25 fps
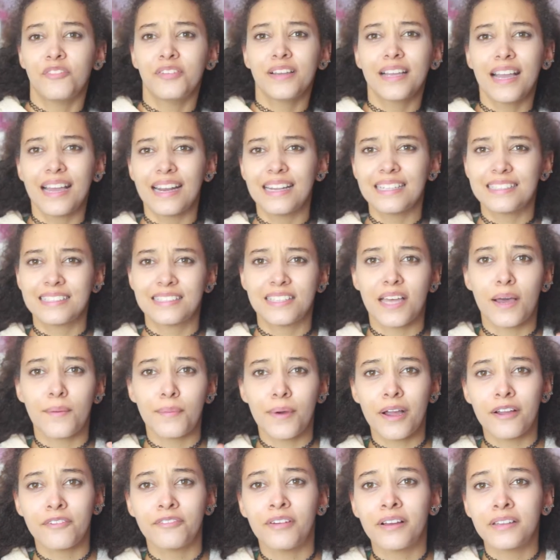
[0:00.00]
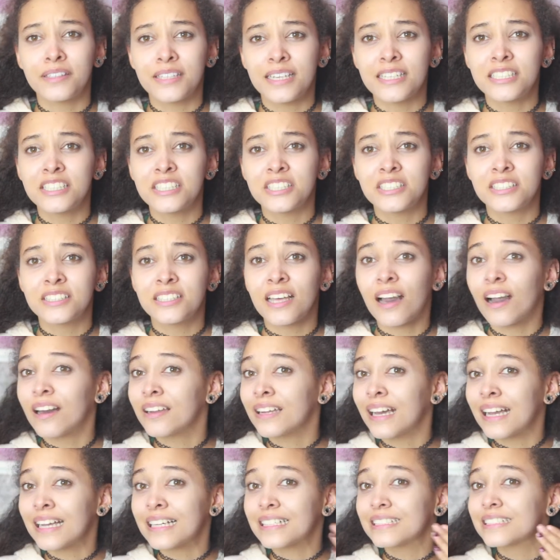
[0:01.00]
I think I need to start buying foundations that are
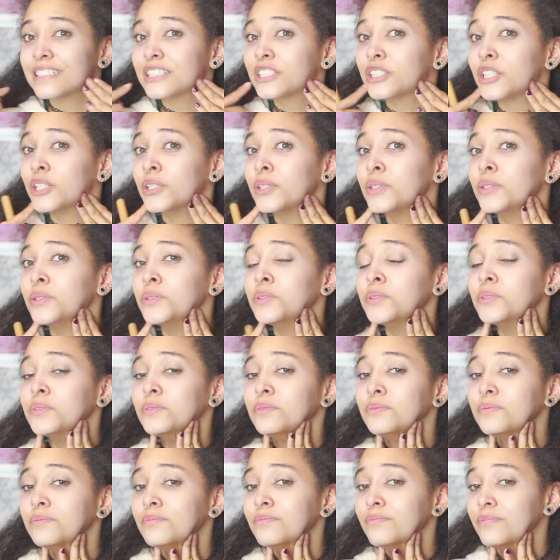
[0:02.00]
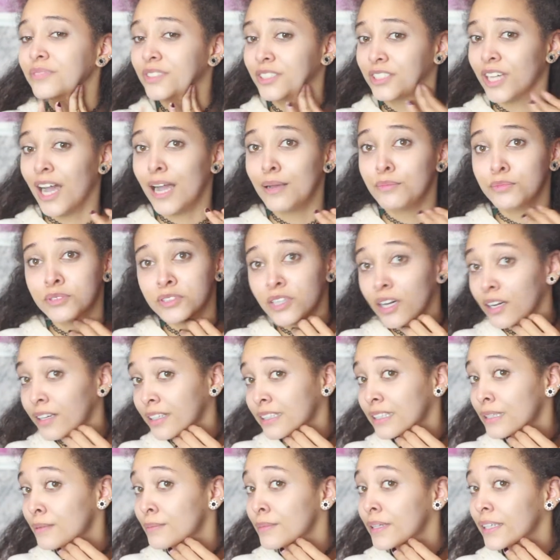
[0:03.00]
like two times
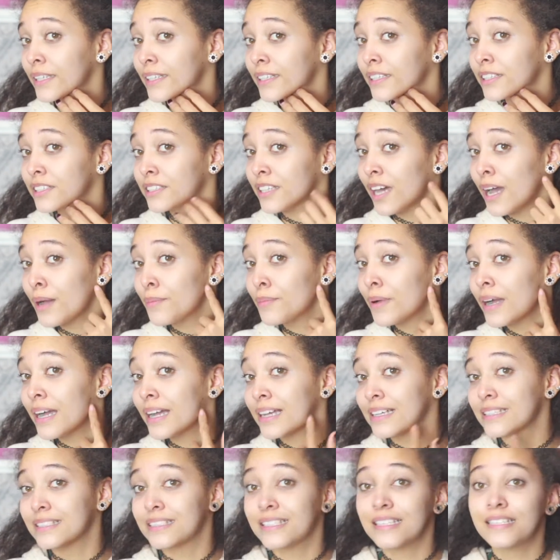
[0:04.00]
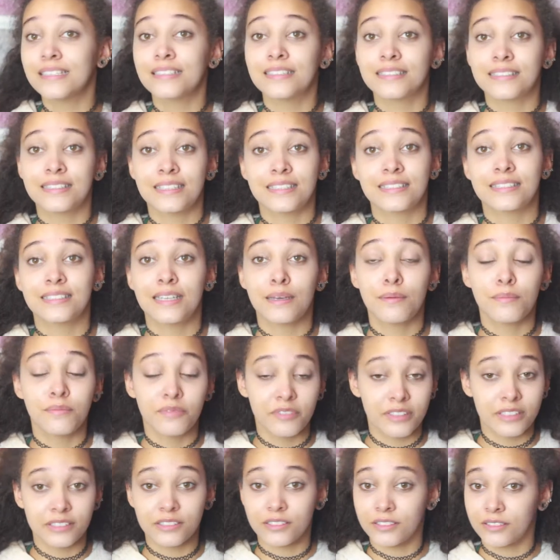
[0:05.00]
darker than me, because I buy concealers that for some
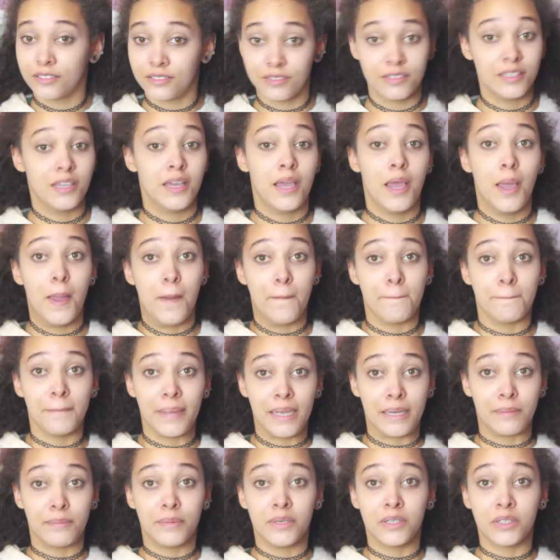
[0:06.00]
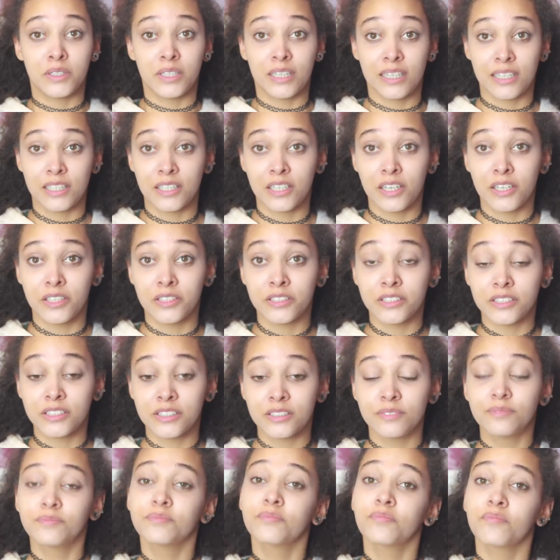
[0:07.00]
reason make me look like a ghost.
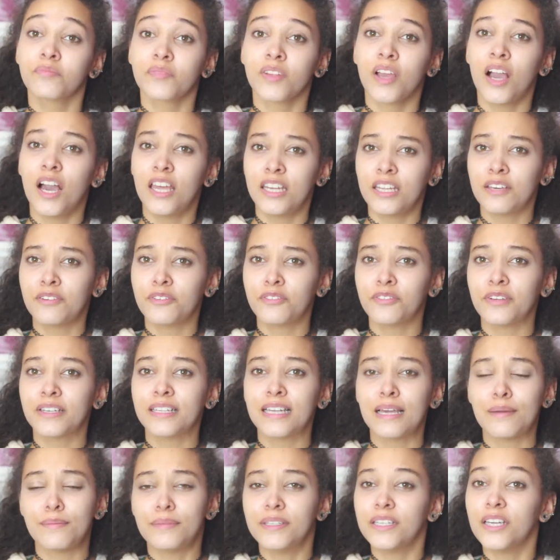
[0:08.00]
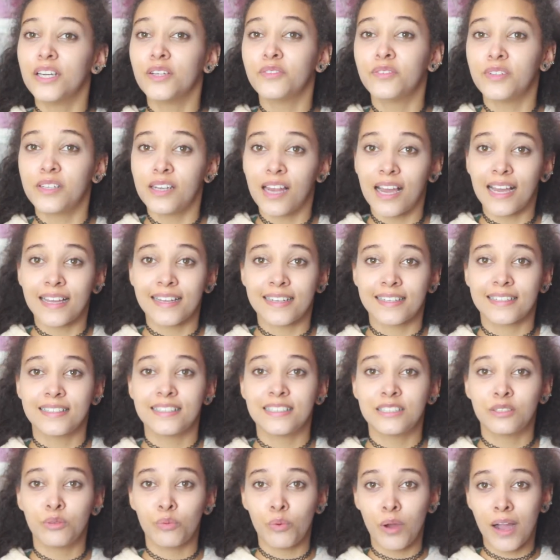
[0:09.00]
Another thing, let me know if you like
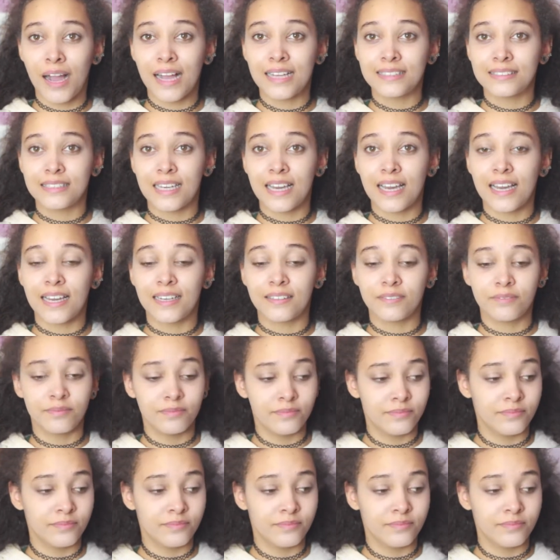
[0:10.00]
this wider